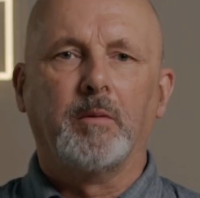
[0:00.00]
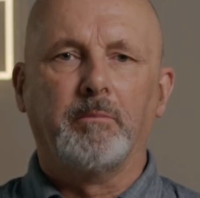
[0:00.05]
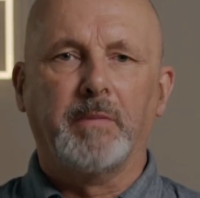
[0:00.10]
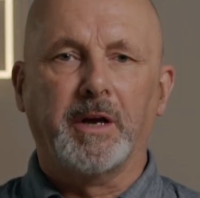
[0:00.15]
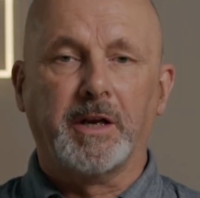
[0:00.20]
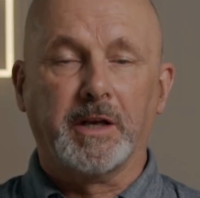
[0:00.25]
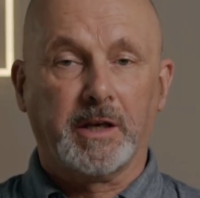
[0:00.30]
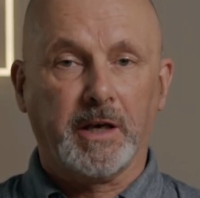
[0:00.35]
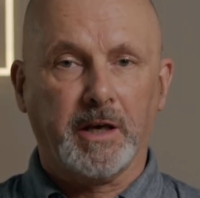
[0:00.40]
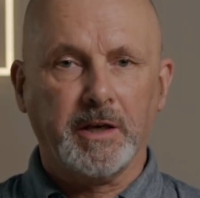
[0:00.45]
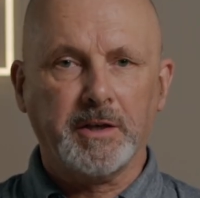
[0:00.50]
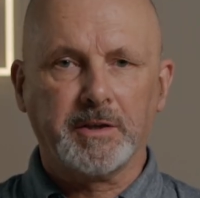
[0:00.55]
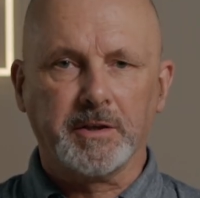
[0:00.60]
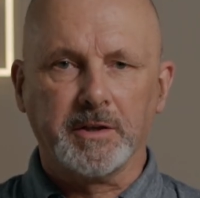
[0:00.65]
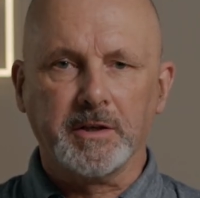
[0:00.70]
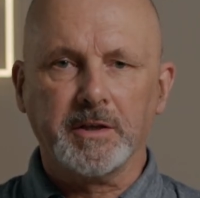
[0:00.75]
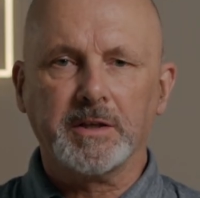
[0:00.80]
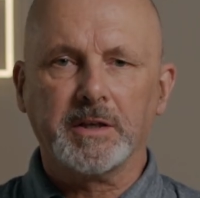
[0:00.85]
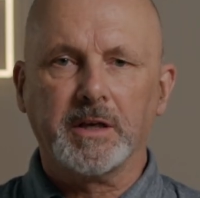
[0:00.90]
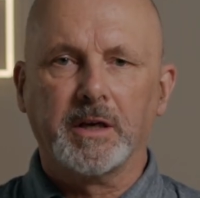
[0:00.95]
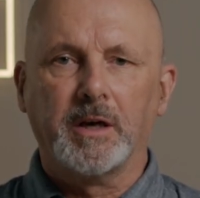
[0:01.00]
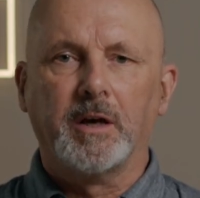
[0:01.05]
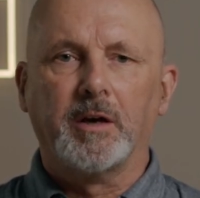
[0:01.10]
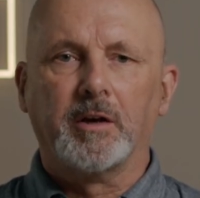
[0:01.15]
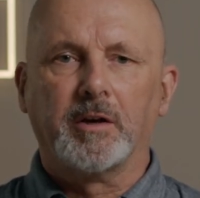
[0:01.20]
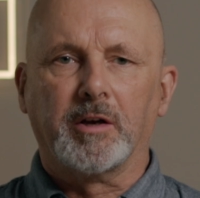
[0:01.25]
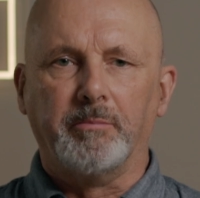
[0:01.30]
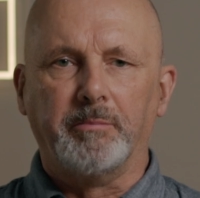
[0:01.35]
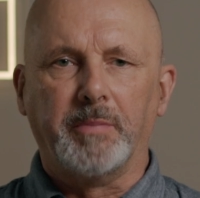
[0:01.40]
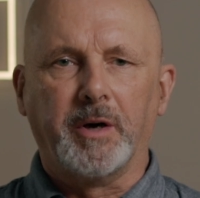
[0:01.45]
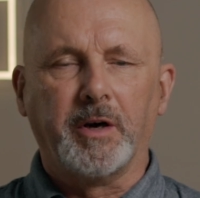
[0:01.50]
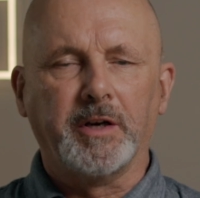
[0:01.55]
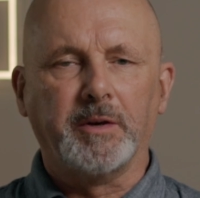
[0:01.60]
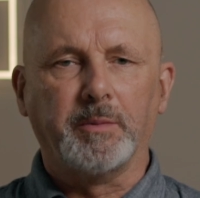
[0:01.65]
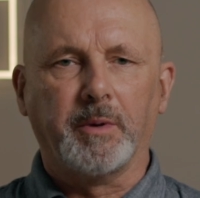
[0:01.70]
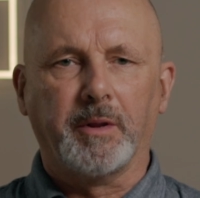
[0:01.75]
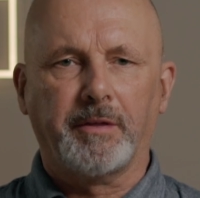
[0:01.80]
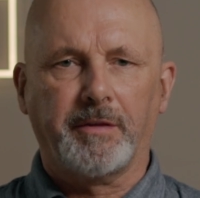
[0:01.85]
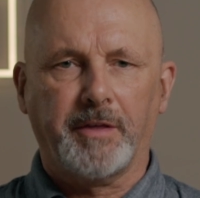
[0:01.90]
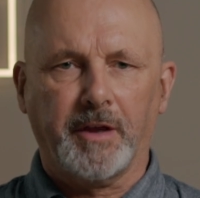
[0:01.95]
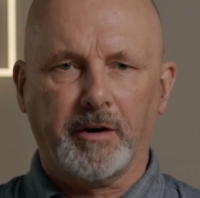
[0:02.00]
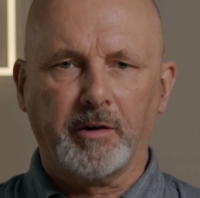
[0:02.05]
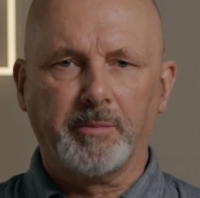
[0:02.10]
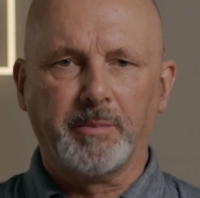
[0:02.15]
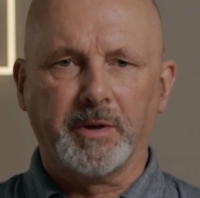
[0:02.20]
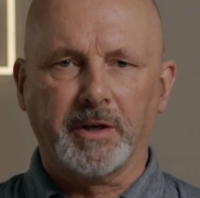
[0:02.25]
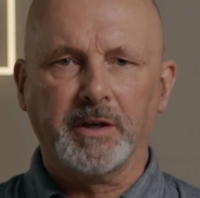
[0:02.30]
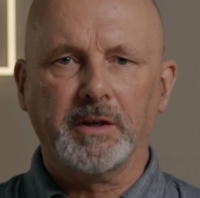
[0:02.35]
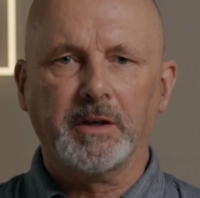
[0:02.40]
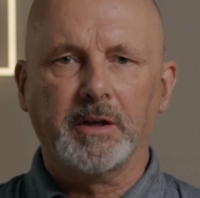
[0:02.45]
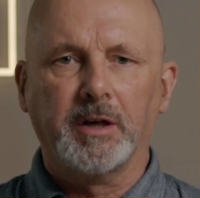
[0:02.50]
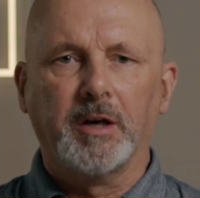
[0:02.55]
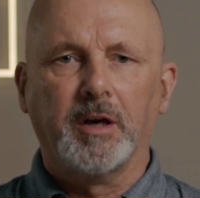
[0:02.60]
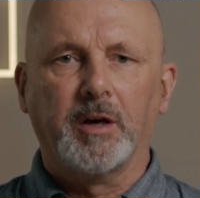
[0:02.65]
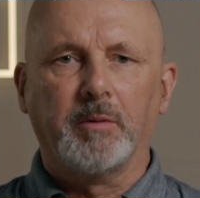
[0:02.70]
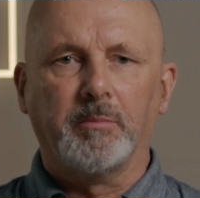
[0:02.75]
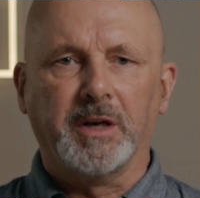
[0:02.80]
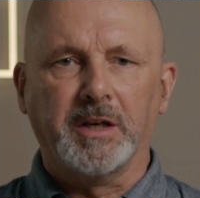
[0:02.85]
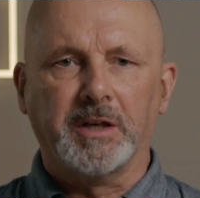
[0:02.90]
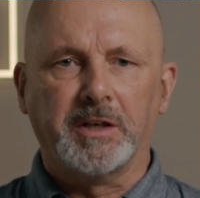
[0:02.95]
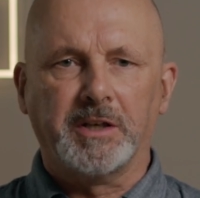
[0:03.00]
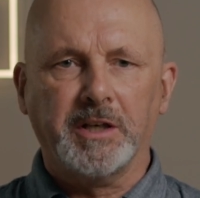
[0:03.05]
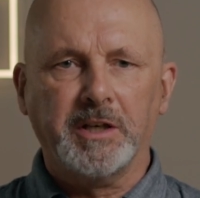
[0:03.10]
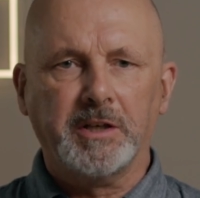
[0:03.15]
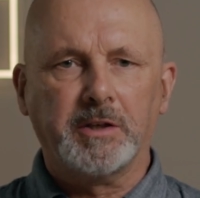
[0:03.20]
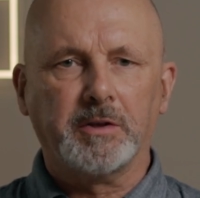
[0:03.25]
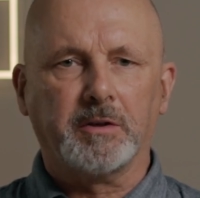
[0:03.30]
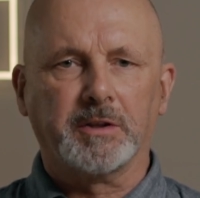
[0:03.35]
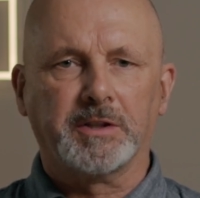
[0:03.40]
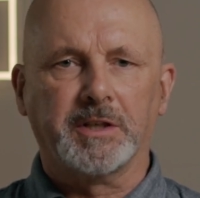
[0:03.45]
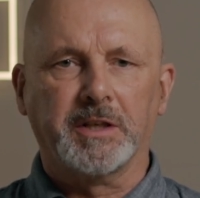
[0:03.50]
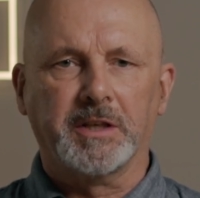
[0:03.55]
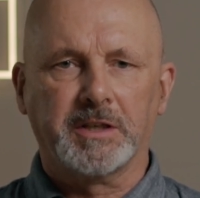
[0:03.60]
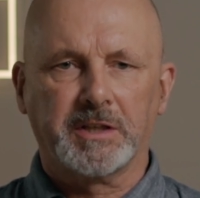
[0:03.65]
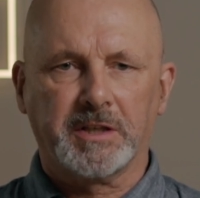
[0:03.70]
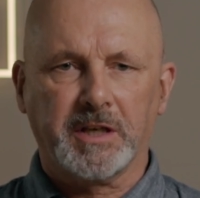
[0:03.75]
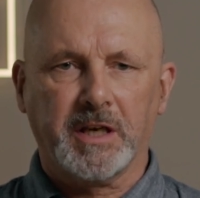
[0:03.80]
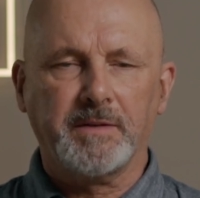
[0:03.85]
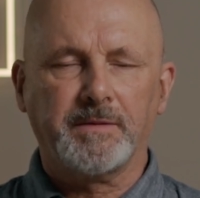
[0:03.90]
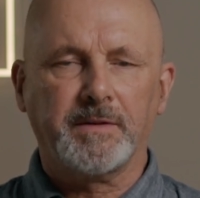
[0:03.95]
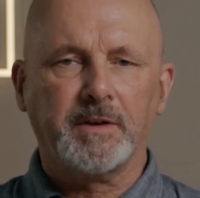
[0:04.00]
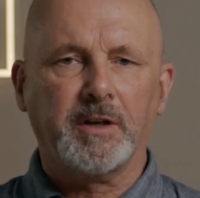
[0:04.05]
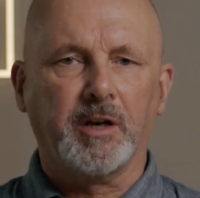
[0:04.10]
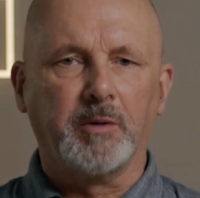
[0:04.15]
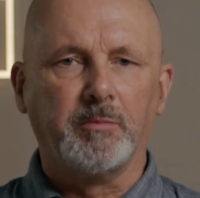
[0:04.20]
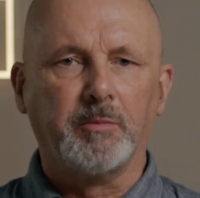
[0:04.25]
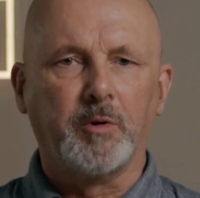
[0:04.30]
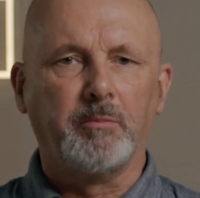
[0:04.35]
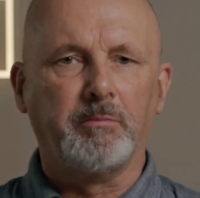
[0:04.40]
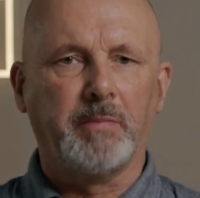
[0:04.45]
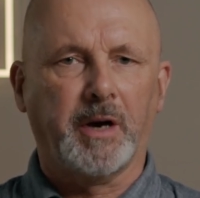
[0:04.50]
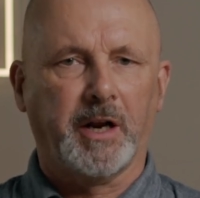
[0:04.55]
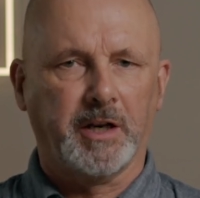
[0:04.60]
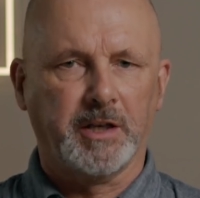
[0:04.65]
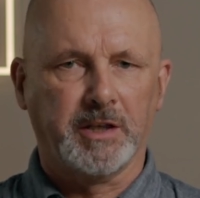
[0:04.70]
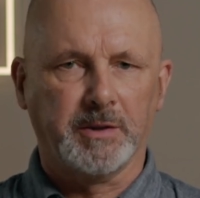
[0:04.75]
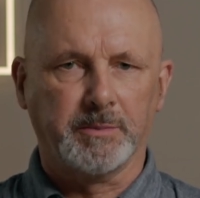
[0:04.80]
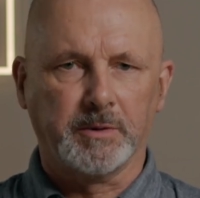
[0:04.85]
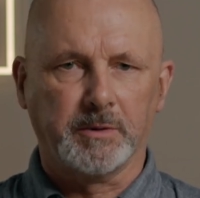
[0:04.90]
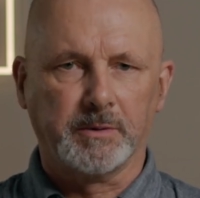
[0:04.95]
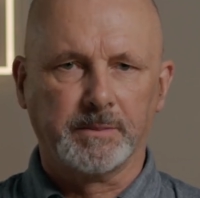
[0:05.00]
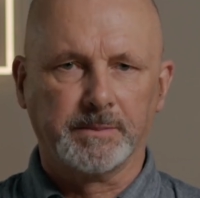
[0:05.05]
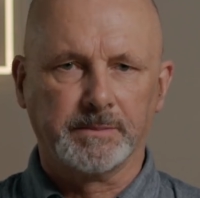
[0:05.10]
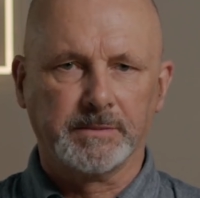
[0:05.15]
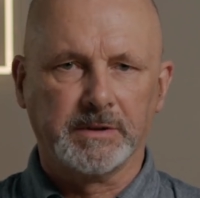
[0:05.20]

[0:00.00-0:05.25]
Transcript: Medications, combined with therapy, make detoxing safer and more manageable.